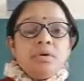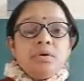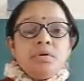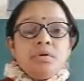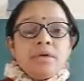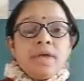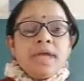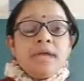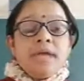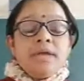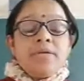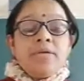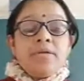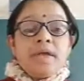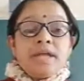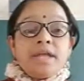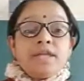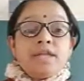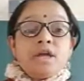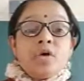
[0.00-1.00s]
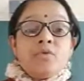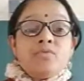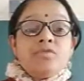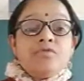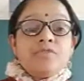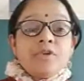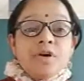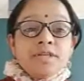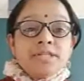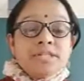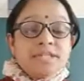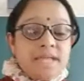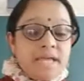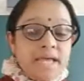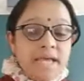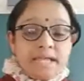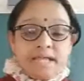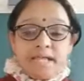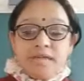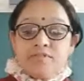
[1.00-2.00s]
Okay, write down first
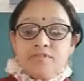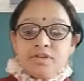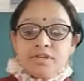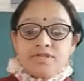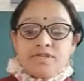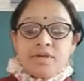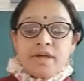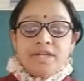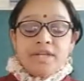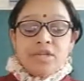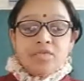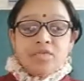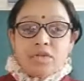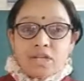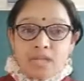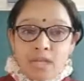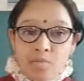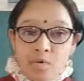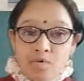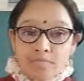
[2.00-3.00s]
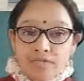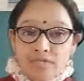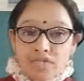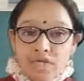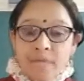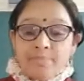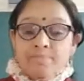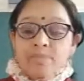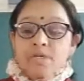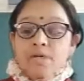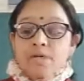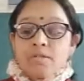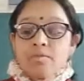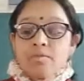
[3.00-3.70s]
heading, first write down the name of the chapter, the